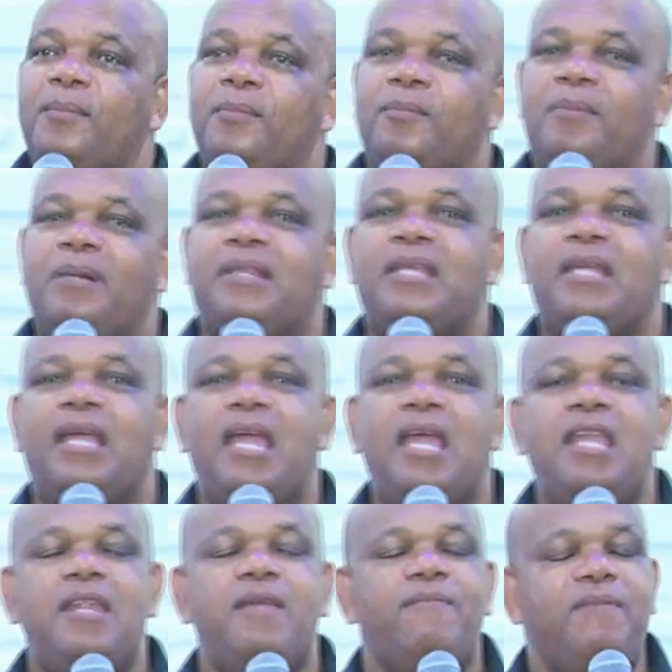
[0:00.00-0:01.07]
the
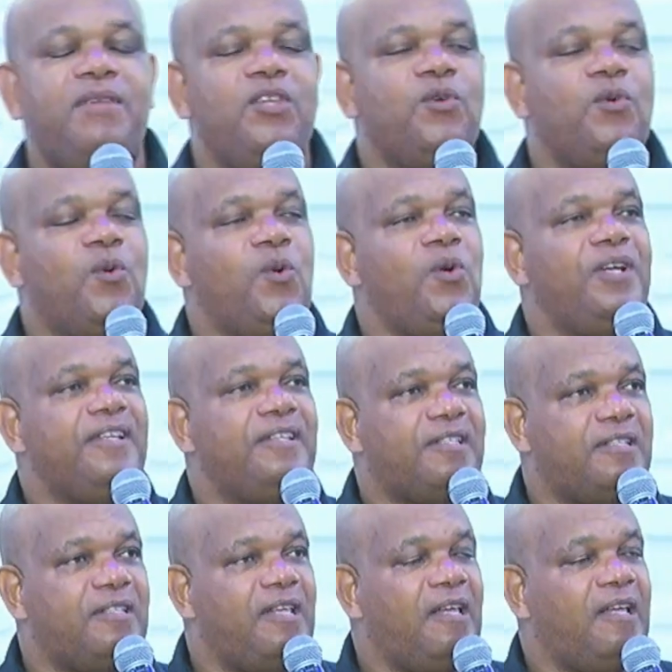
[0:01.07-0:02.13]
enemy who
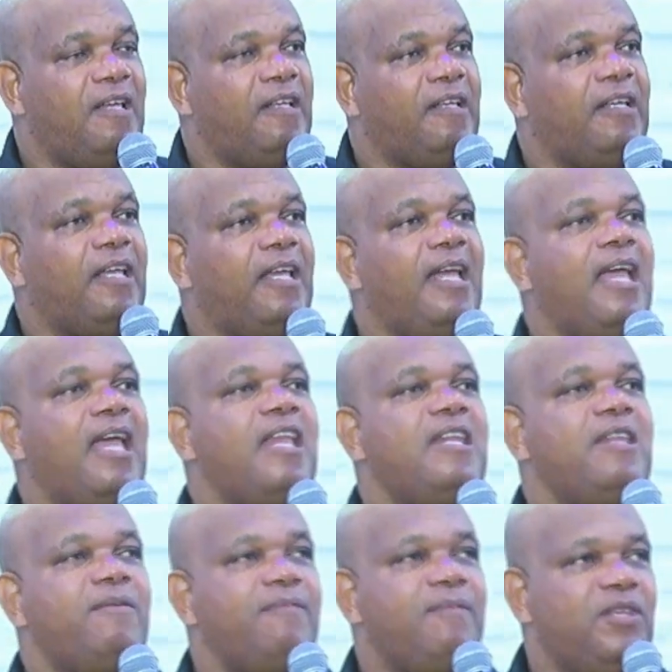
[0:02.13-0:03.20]
is the
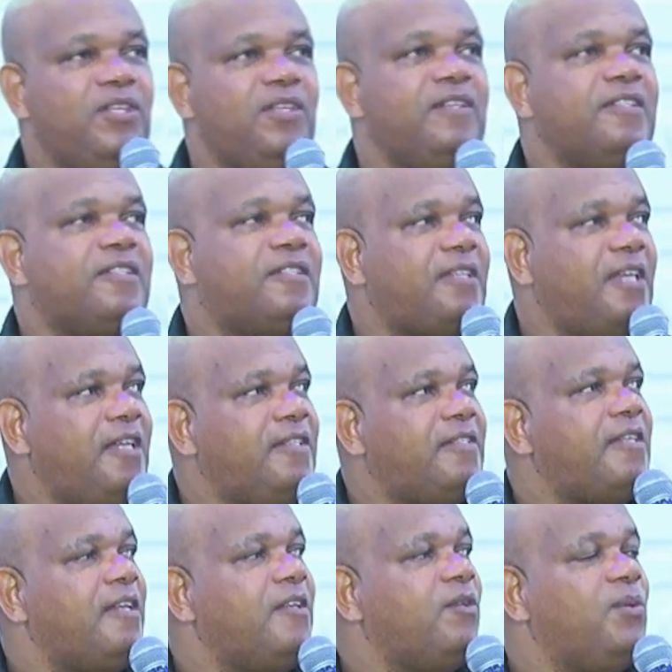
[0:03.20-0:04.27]
enemy,
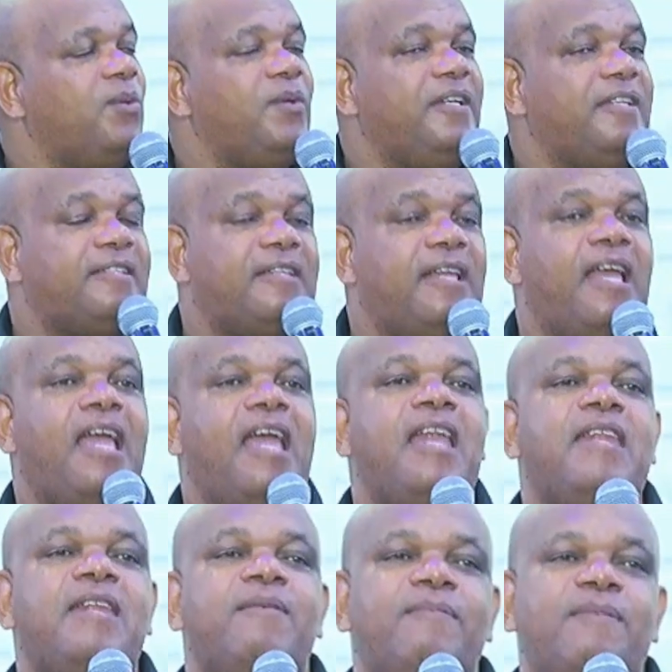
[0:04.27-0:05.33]
Satan, who is the
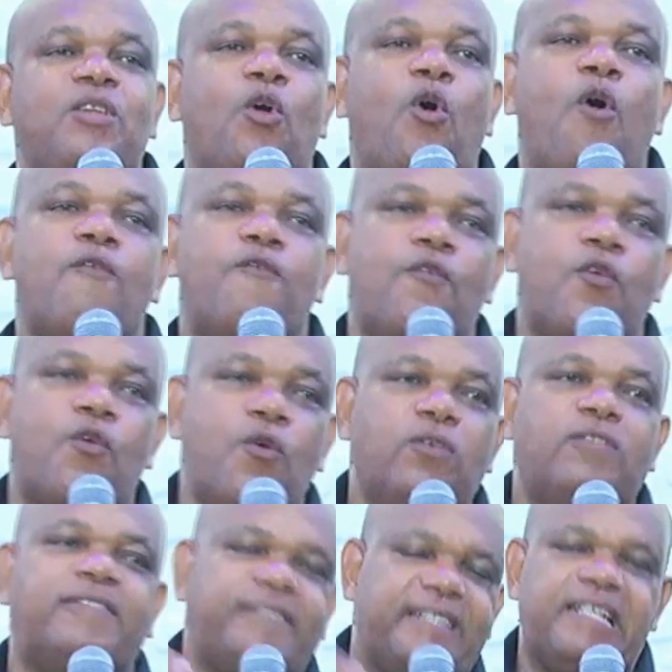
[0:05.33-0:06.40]
enemy of good
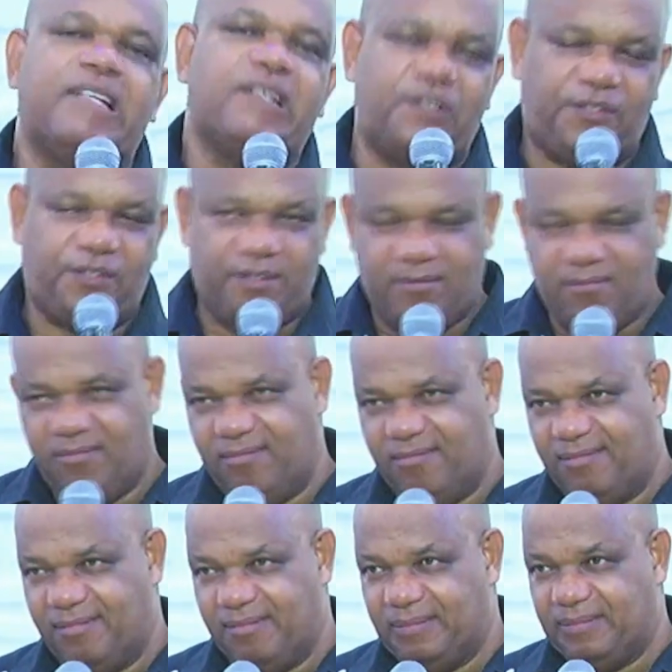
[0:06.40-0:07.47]
things, once